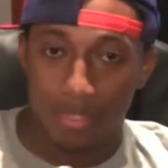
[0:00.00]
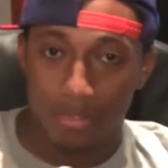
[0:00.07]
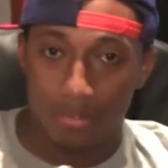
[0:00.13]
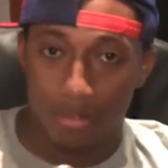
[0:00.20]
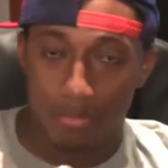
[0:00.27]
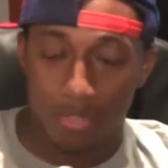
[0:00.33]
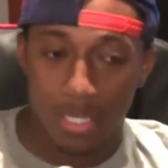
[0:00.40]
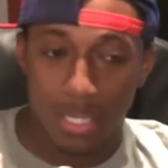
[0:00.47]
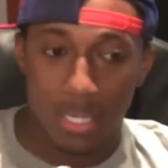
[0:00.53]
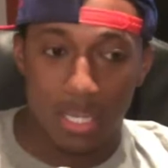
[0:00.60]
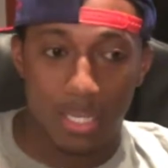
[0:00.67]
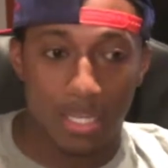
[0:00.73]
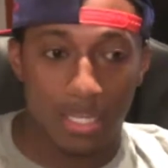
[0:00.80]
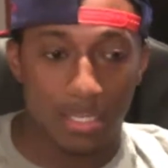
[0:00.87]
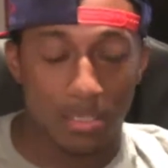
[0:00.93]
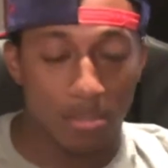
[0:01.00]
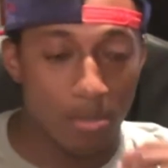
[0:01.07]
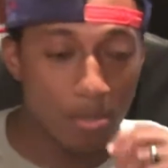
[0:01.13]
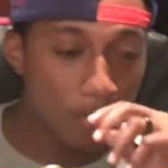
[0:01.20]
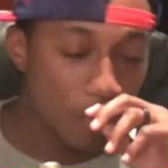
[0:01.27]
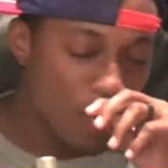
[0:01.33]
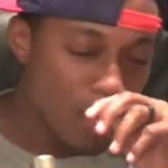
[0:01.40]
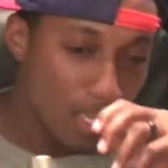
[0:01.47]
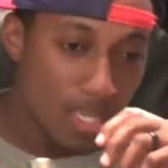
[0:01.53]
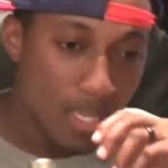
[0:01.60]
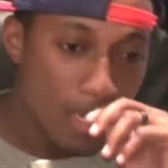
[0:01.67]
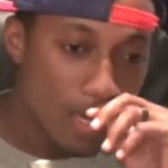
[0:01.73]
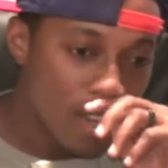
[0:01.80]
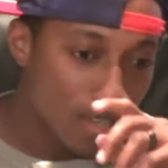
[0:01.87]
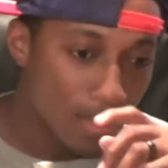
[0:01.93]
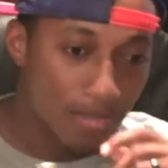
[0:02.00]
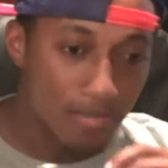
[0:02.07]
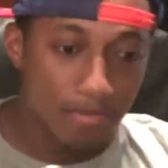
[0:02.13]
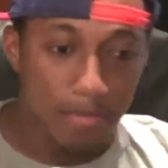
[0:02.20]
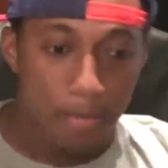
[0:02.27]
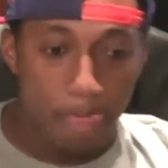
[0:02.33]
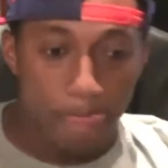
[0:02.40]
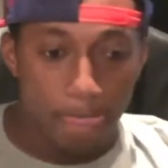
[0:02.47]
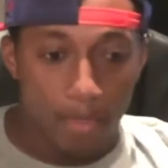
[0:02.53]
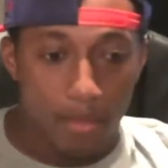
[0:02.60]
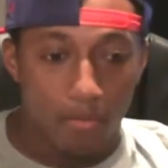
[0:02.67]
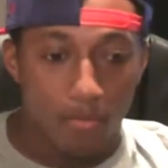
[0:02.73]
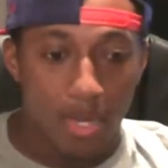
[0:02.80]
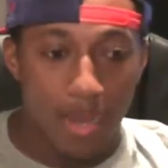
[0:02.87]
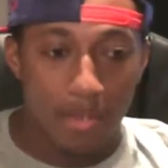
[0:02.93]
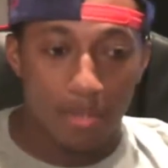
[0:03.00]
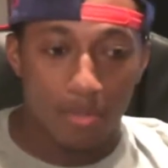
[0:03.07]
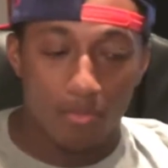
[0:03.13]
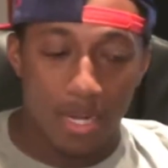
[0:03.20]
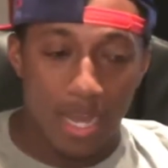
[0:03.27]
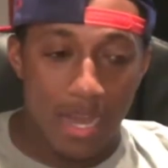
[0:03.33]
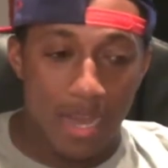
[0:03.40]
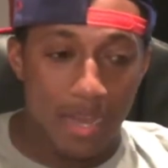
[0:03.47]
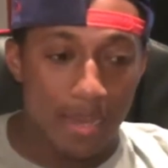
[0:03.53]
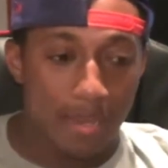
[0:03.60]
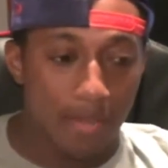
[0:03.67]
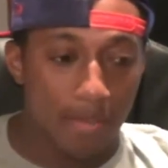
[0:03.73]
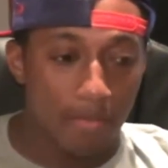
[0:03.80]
You know what I'm saying? And so, um, when I when I